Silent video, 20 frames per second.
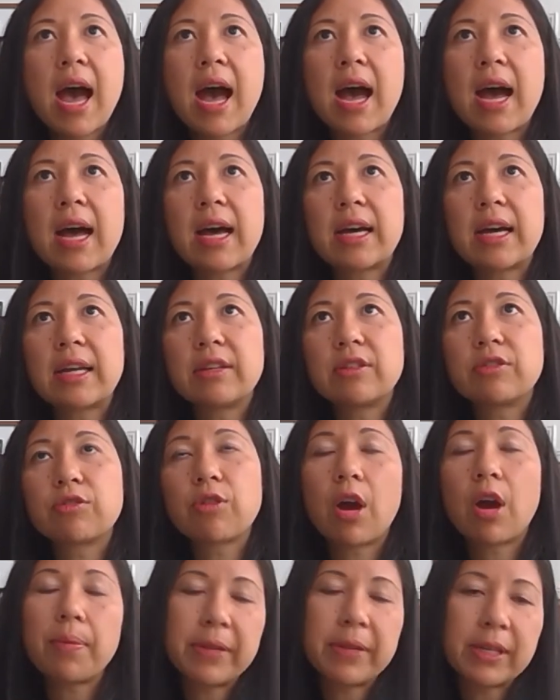
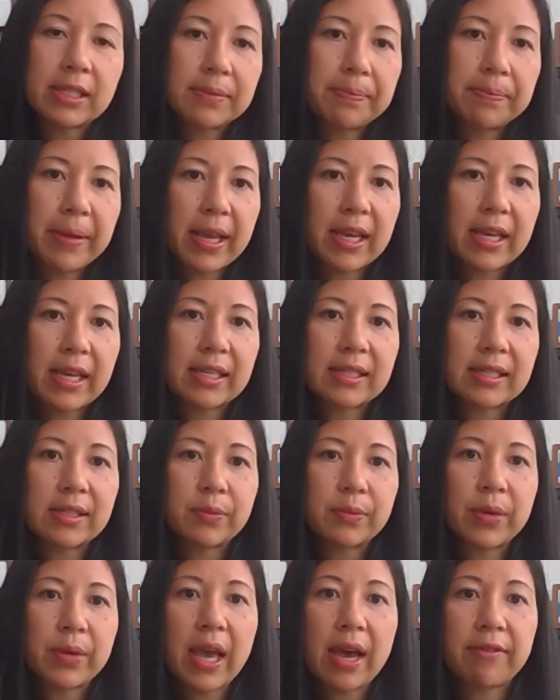drop-in space.
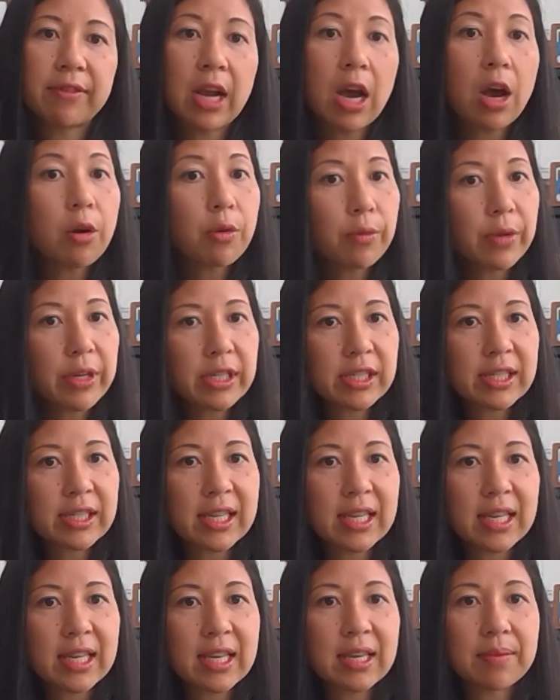We have an outreach
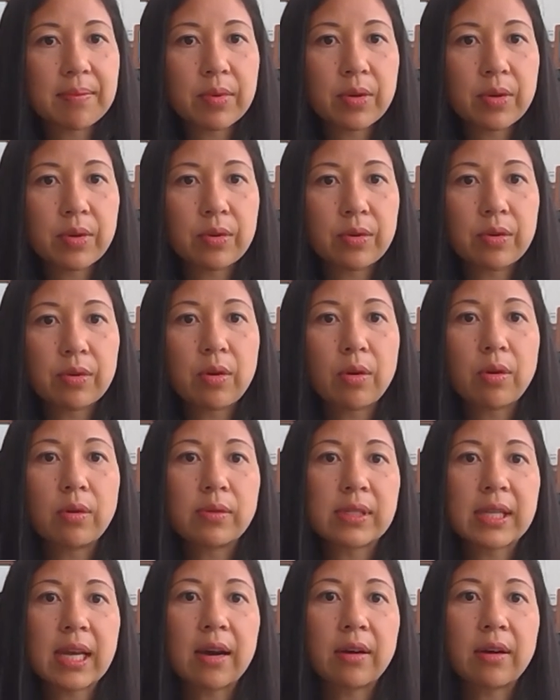team who
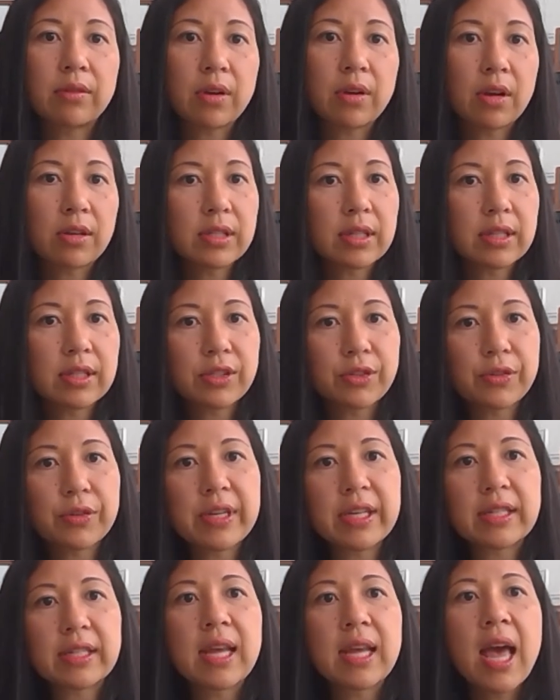goes out onto the
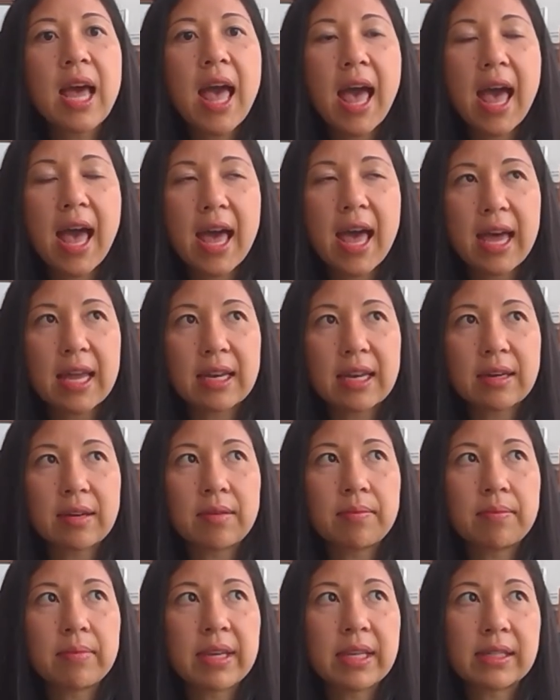streets
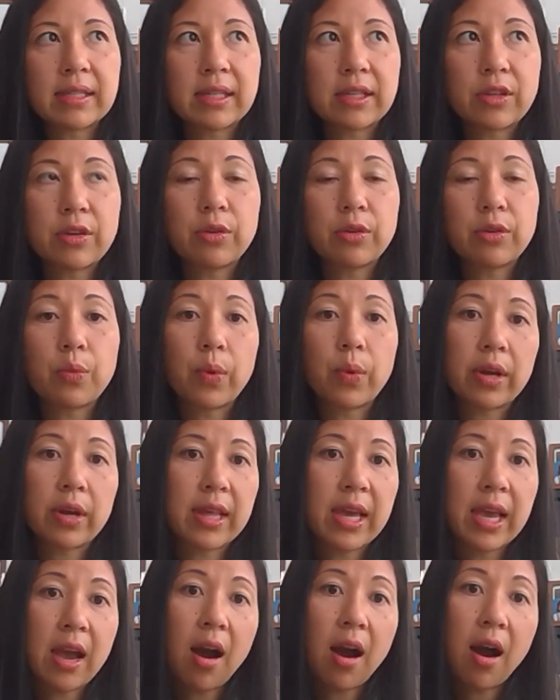and meets the youth where
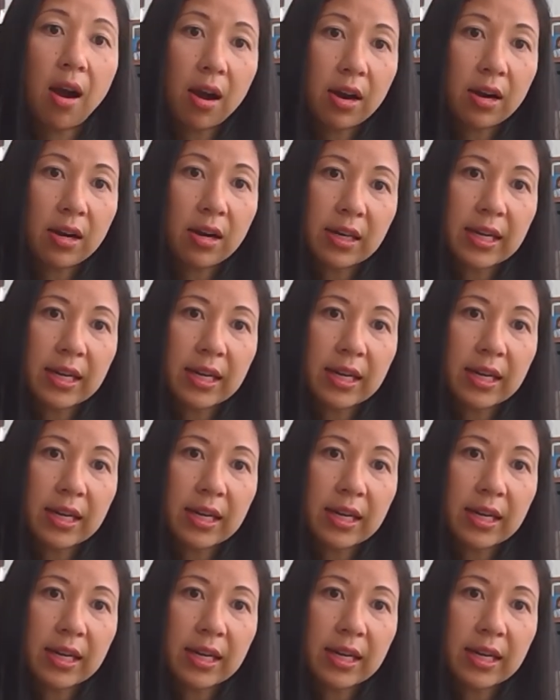they are